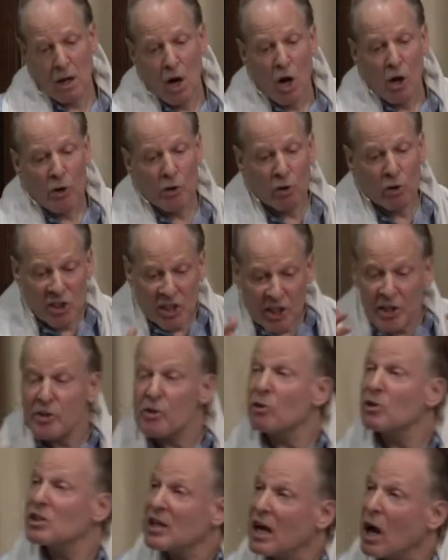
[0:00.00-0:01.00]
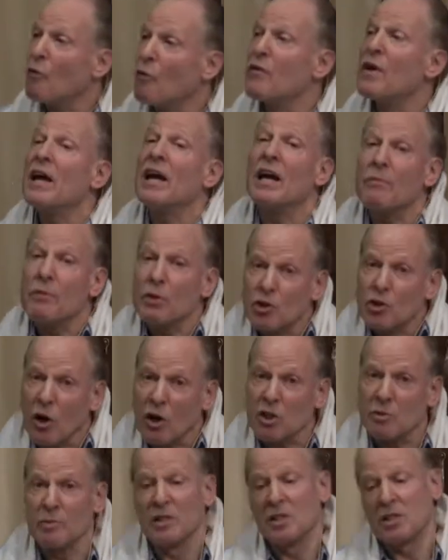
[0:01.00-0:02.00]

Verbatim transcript: You're sitting yourself in the judgment